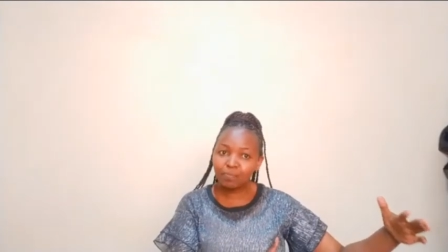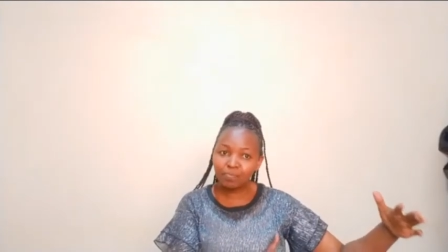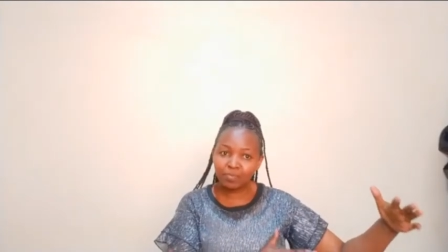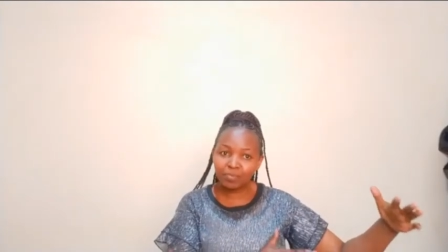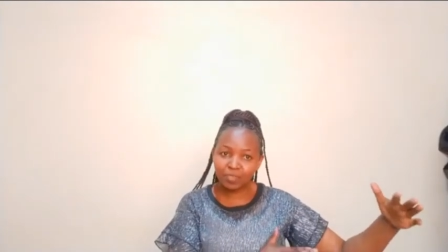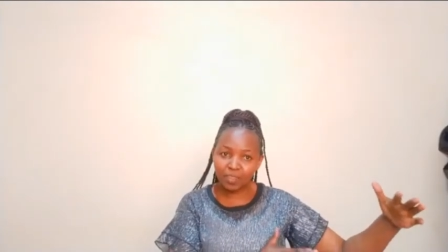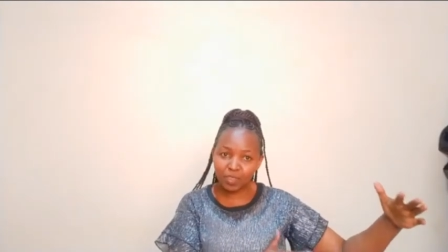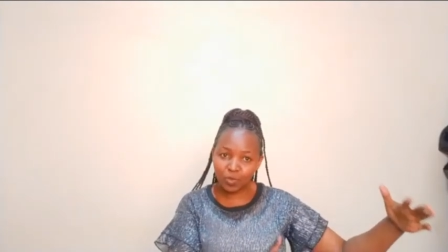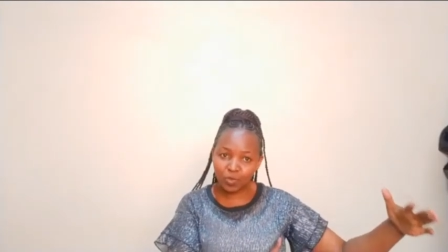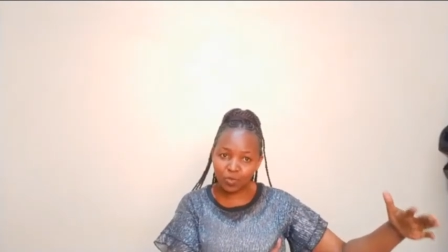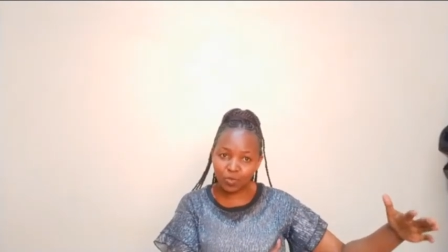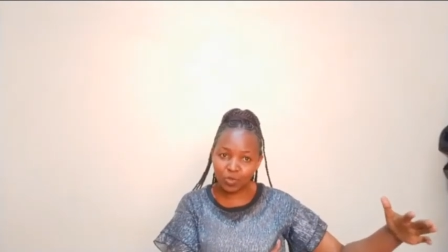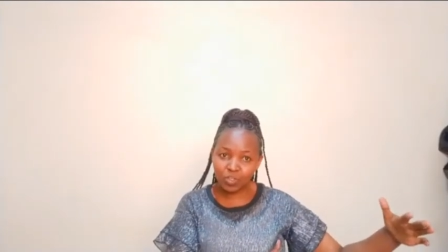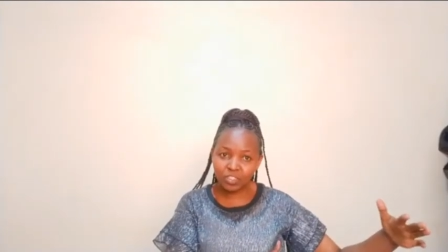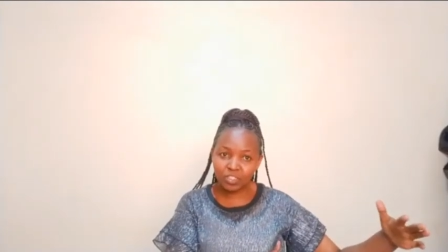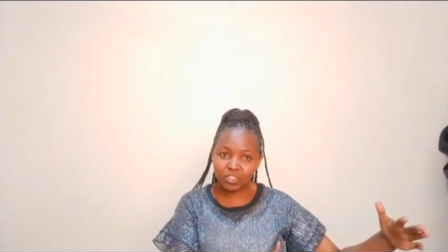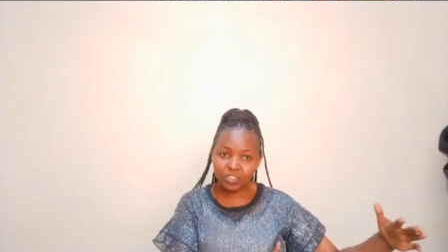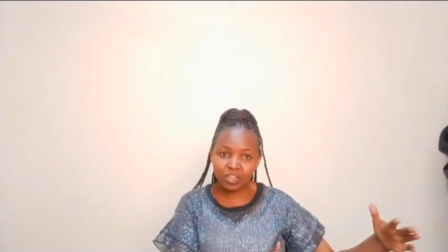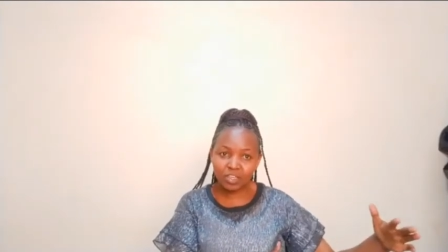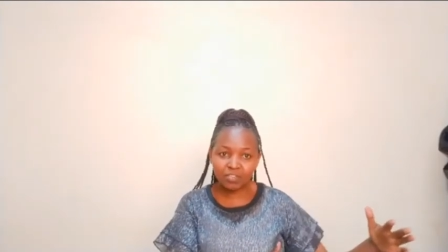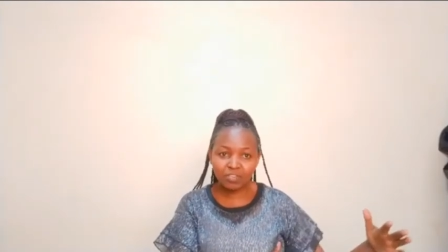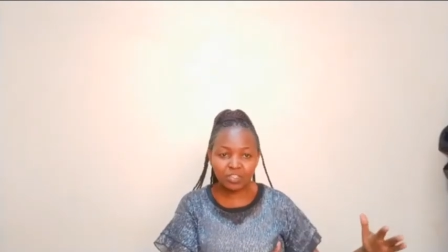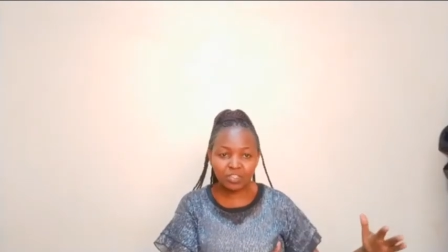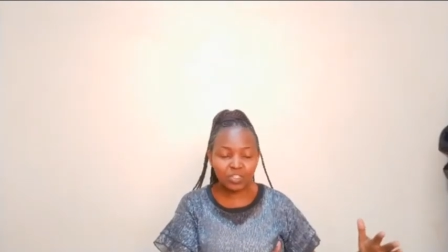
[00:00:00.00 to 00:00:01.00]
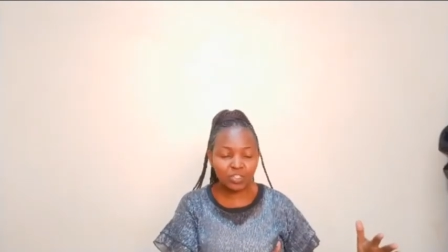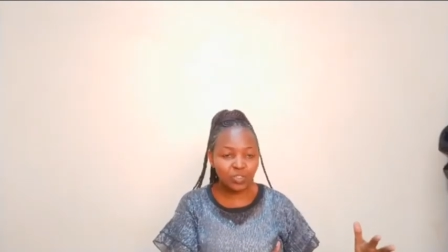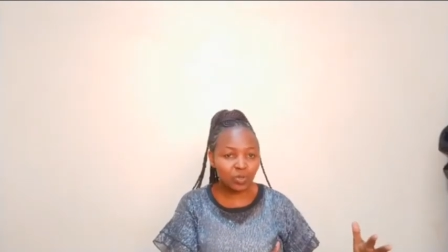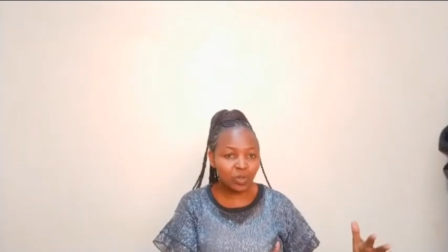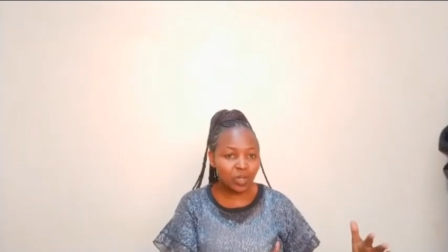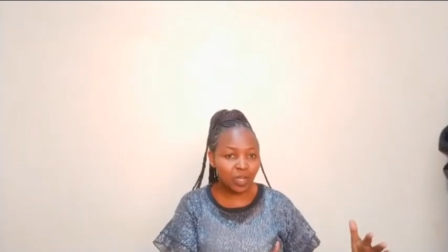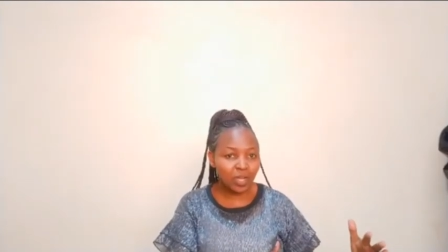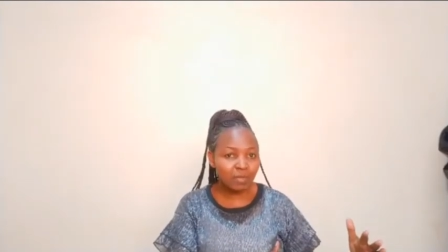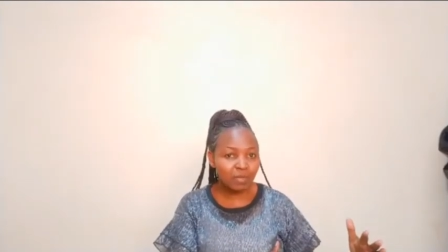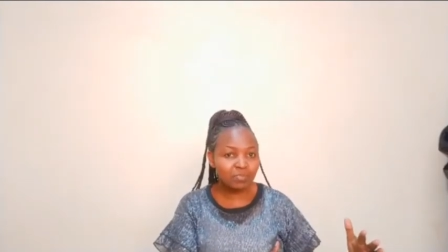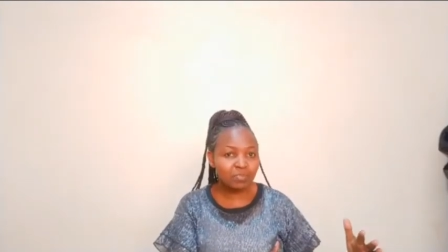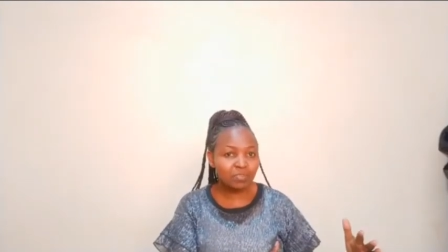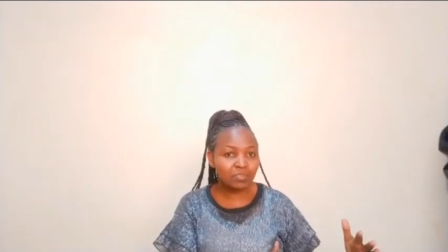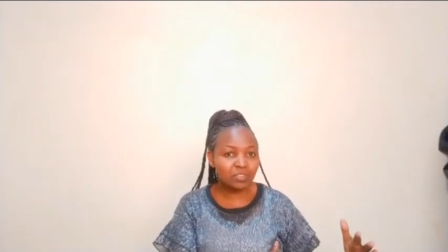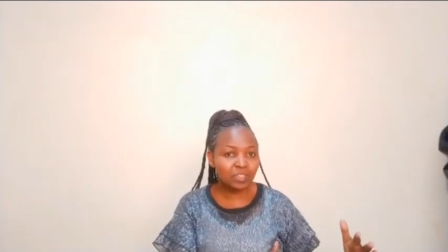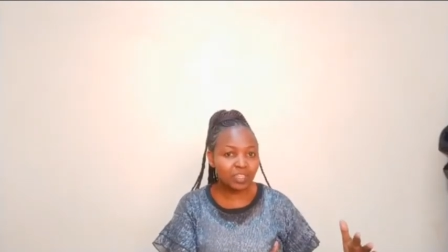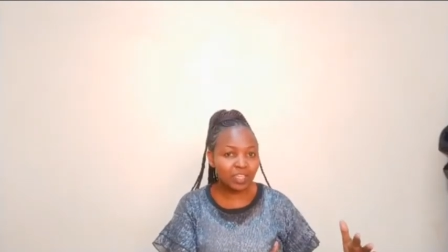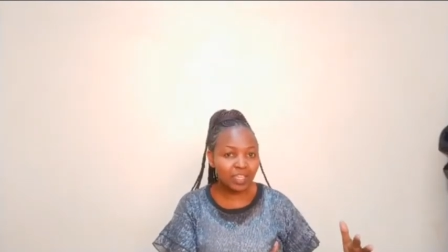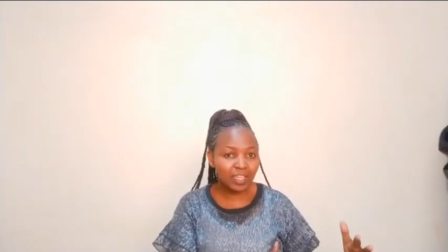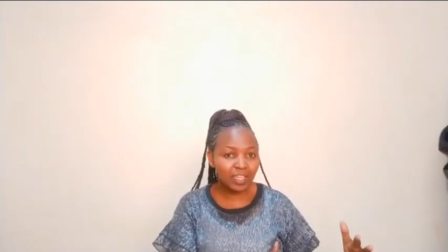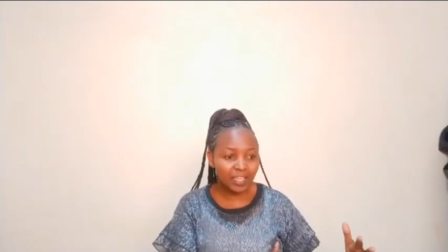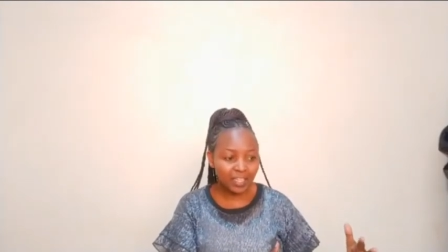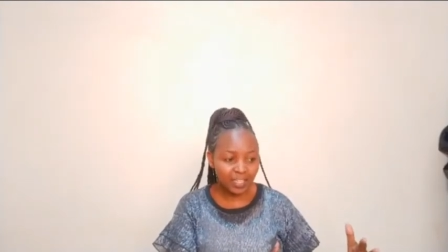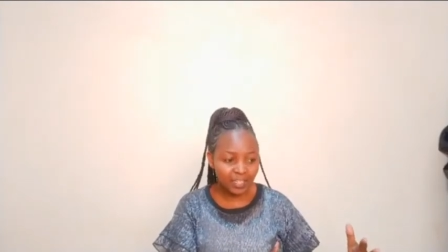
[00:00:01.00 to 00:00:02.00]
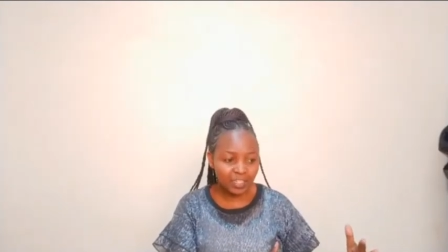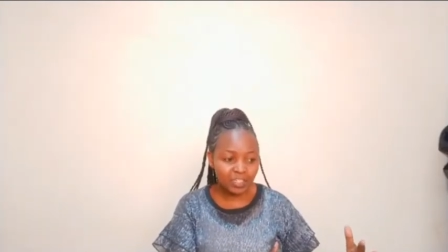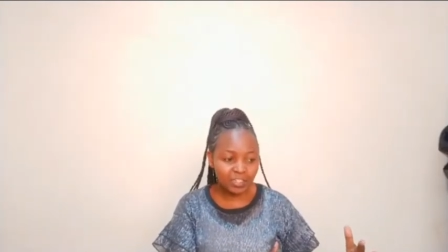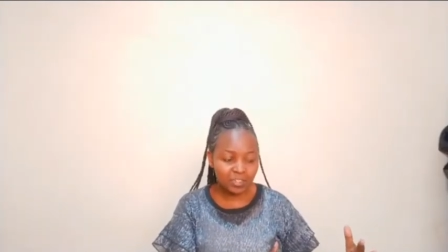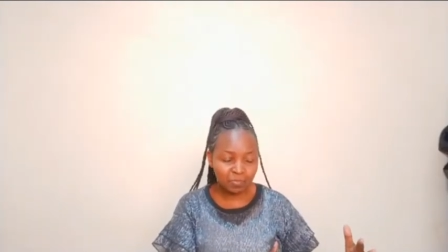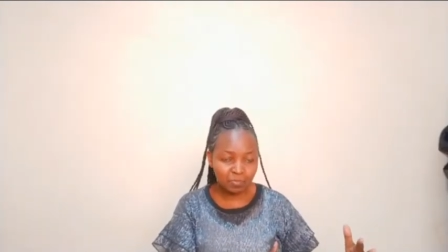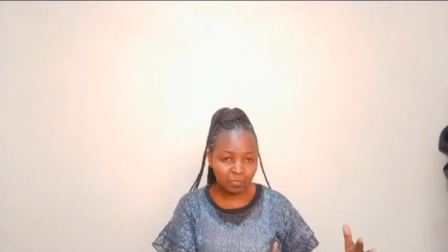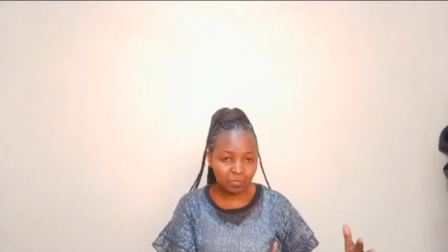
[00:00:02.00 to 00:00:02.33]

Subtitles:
they watch the video up to the end?